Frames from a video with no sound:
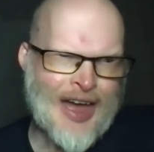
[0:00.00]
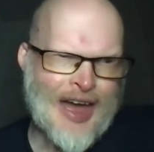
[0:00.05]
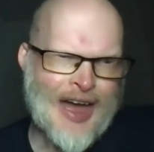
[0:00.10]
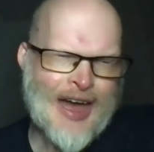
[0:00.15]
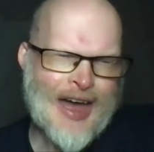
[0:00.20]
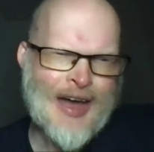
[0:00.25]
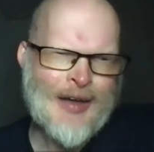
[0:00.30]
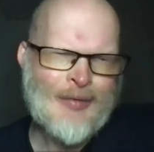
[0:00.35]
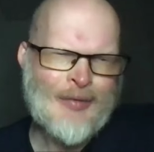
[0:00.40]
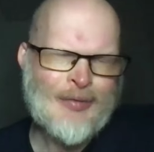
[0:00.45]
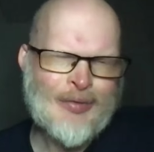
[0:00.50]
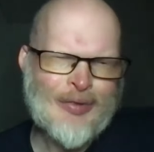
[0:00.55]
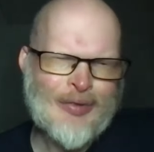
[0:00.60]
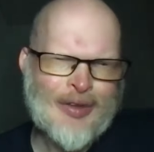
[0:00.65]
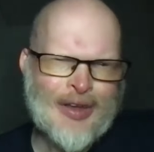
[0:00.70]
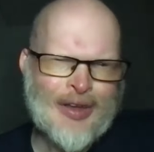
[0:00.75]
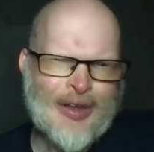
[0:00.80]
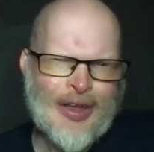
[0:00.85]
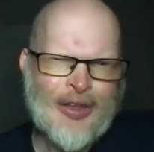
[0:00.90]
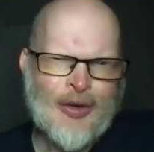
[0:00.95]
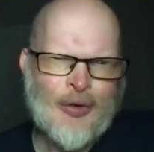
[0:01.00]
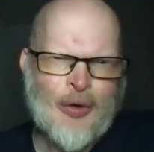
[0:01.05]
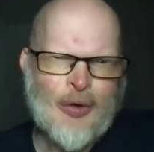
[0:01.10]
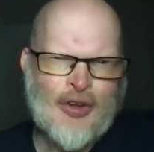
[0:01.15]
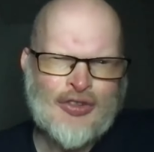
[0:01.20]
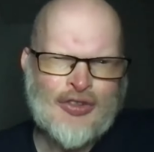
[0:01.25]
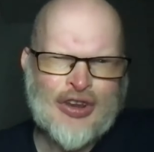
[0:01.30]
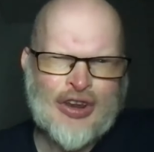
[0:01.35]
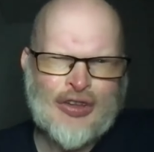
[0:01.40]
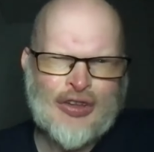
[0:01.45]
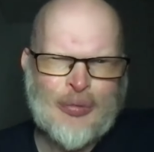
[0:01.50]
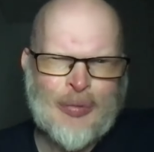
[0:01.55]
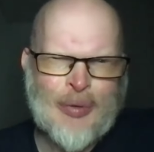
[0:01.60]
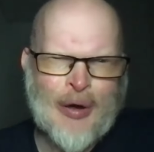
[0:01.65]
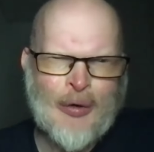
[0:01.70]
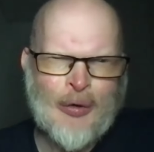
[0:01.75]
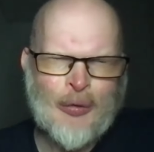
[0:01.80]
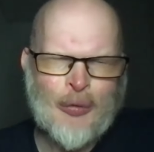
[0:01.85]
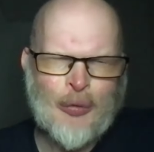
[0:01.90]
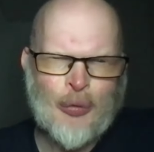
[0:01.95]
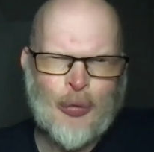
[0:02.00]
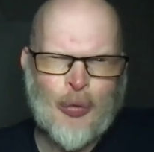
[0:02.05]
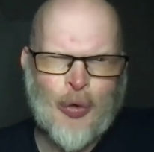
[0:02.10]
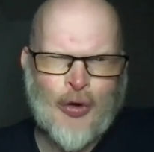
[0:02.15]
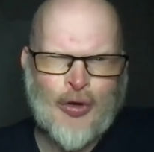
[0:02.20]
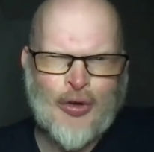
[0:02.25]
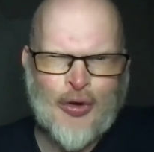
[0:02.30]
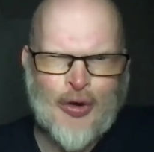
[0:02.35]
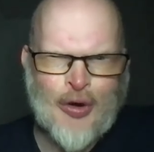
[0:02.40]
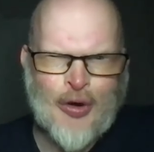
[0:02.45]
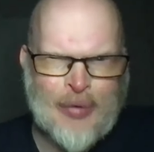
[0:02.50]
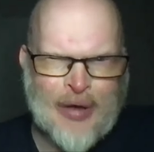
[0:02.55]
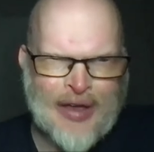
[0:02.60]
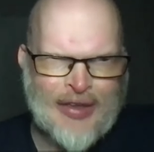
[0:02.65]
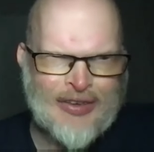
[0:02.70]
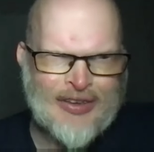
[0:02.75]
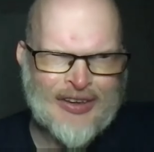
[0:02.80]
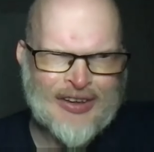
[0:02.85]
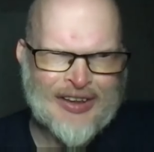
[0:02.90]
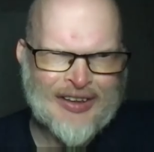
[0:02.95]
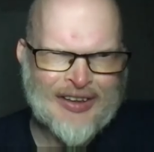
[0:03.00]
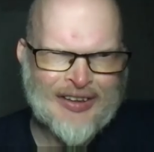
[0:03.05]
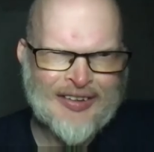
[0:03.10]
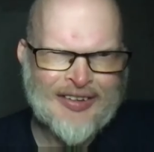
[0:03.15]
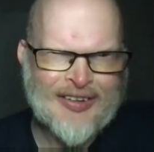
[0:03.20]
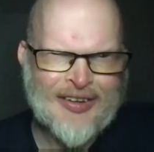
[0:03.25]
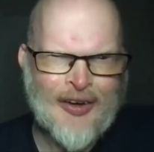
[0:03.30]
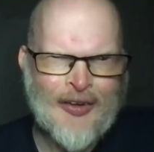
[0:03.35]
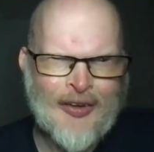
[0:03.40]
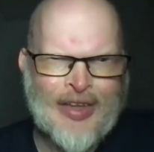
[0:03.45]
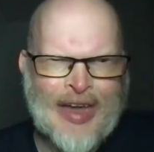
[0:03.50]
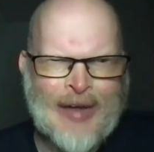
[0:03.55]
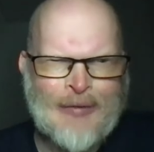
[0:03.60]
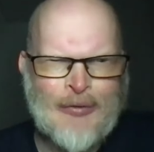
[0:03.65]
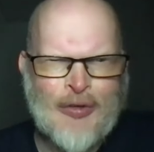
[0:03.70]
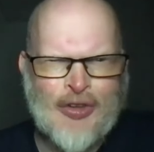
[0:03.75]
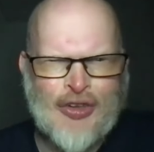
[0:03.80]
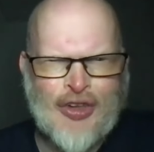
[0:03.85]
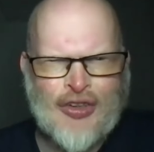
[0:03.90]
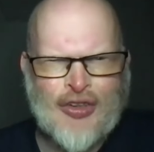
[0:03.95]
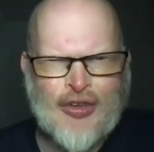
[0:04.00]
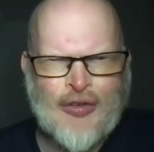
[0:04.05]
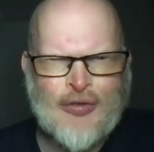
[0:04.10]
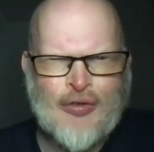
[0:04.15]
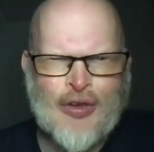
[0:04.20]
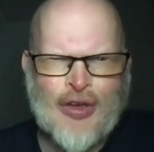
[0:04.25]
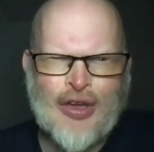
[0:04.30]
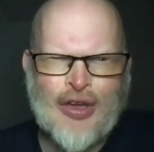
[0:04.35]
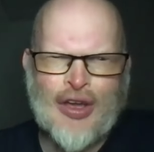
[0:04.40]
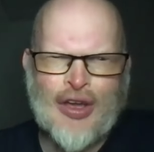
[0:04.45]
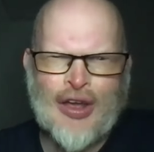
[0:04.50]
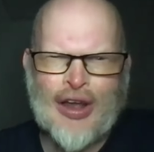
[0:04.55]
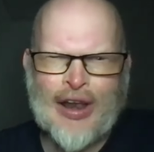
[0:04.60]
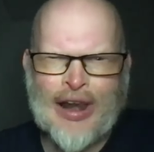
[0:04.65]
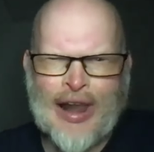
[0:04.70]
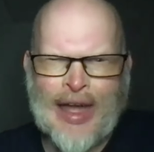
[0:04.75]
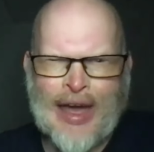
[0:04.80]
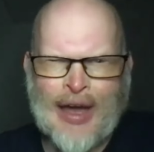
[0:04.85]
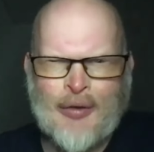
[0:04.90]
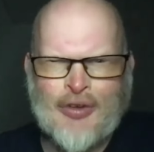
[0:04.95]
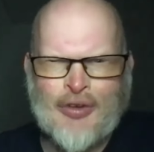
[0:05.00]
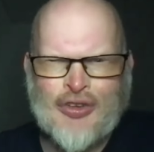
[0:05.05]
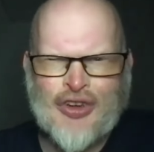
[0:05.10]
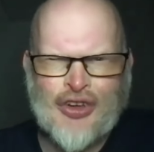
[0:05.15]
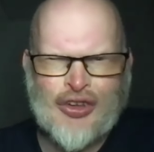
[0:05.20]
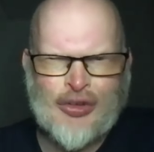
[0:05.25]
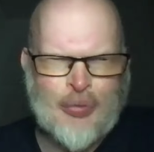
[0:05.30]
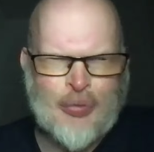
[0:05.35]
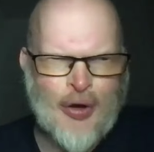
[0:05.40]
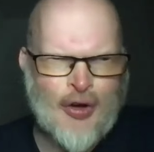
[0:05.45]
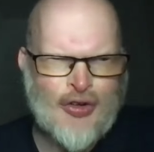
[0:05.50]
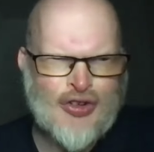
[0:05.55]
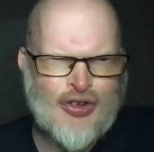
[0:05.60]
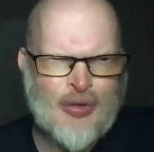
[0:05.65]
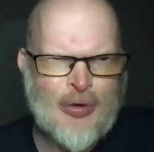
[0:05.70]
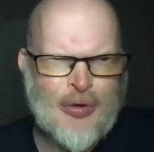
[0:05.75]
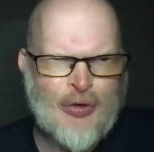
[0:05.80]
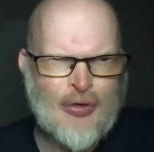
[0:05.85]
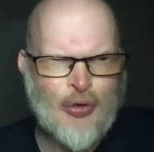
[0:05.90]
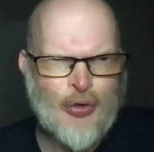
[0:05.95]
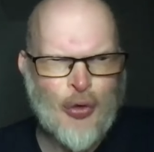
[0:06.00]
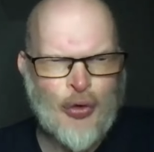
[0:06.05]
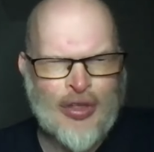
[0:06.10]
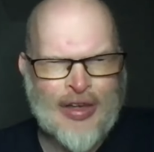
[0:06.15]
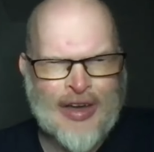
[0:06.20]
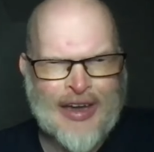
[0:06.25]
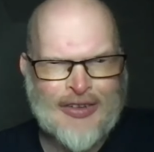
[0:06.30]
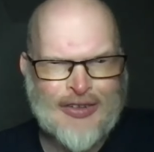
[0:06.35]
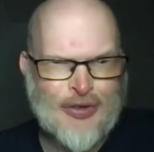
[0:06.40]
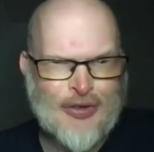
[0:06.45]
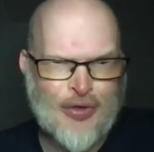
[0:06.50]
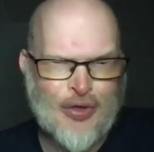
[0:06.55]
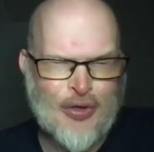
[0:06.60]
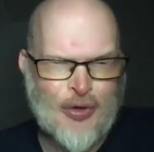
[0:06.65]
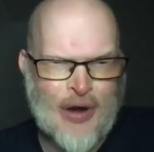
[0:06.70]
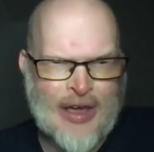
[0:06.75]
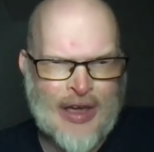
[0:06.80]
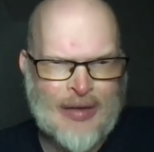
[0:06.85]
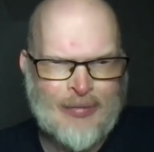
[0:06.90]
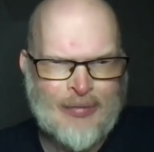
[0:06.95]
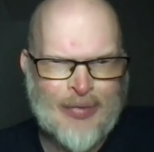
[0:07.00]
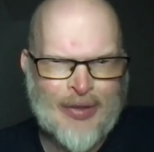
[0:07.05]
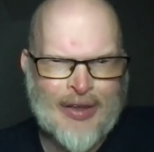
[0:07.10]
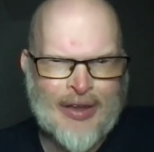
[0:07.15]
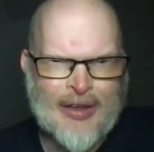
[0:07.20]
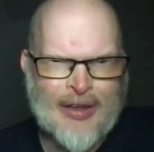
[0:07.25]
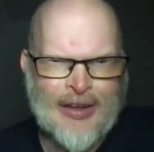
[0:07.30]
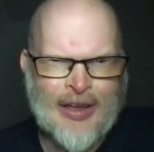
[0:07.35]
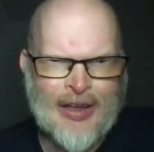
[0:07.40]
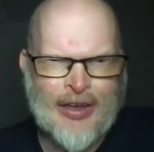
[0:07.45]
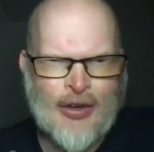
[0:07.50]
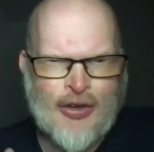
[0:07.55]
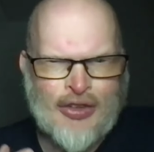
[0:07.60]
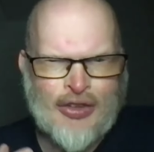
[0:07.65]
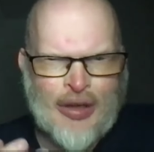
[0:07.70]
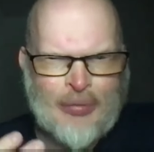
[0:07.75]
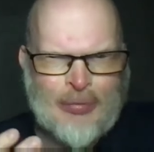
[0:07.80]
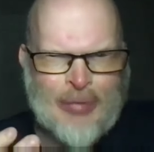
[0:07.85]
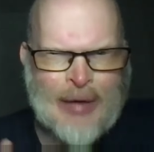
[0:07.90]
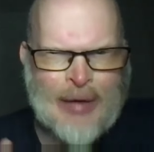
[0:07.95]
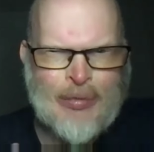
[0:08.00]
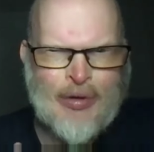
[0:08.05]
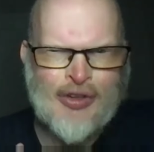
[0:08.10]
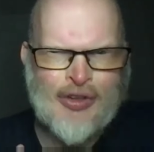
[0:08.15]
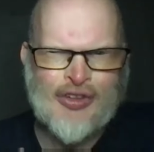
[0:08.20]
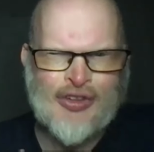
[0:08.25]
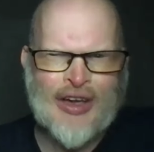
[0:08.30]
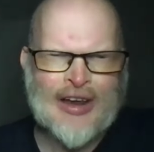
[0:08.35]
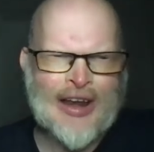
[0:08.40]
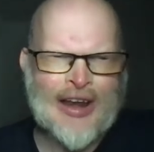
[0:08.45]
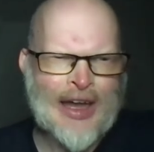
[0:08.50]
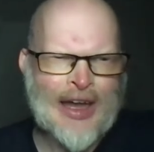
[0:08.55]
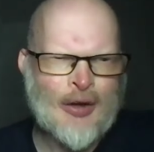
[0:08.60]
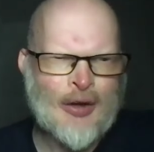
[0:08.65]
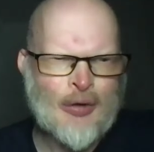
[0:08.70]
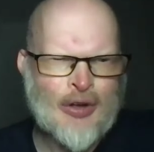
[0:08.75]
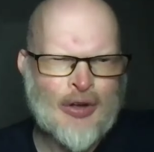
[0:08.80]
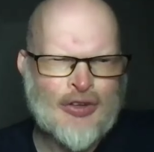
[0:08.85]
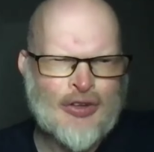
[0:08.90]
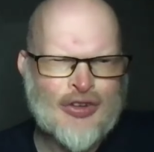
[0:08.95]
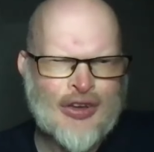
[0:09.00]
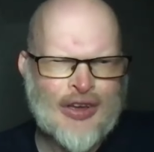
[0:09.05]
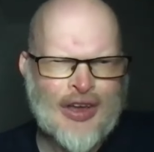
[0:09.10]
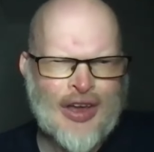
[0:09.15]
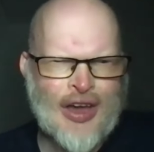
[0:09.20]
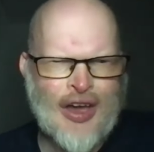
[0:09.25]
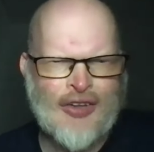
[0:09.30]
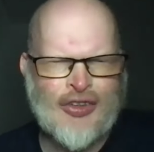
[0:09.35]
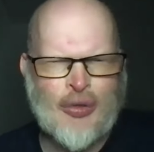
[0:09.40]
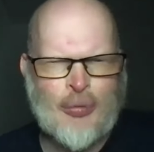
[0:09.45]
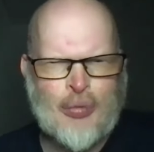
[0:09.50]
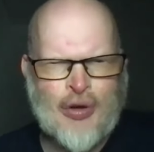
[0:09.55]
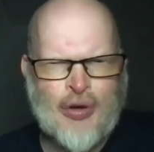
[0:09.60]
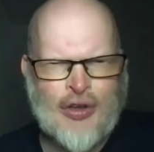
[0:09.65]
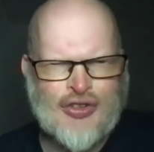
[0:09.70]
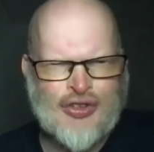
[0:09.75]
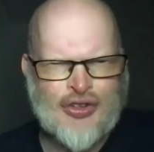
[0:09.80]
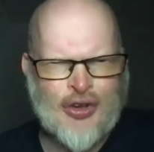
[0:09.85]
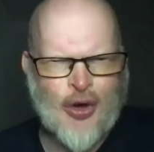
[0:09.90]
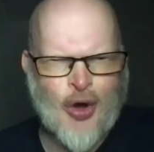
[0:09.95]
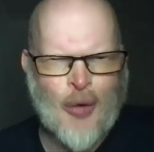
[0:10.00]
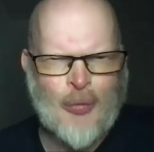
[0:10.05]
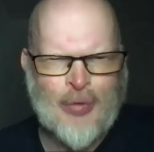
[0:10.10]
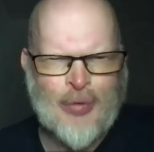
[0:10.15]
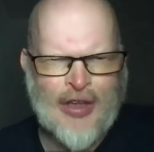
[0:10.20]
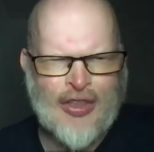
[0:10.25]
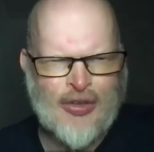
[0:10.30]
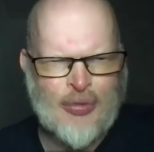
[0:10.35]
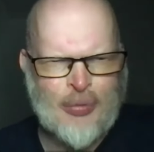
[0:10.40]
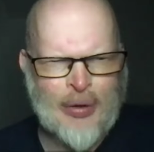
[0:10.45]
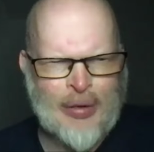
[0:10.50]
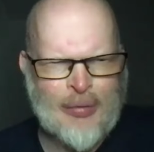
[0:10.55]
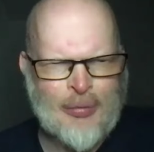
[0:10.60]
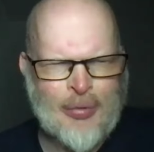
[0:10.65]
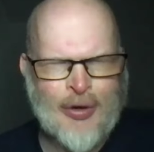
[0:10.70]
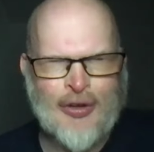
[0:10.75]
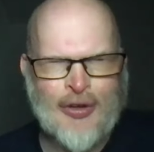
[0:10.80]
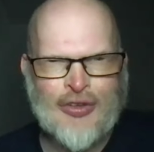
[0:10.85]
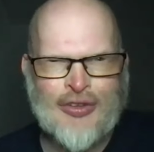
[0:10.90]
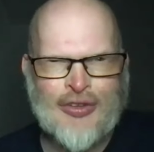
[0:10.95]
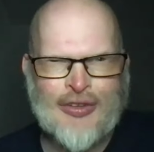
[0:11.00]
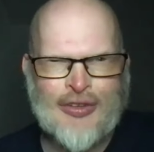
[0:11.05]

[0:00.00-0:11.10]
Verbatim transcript: Um, the question is about what your opinion is on the emphasis of language exposure before the age of three, like using baby sign language as a bridge to comprehensible input.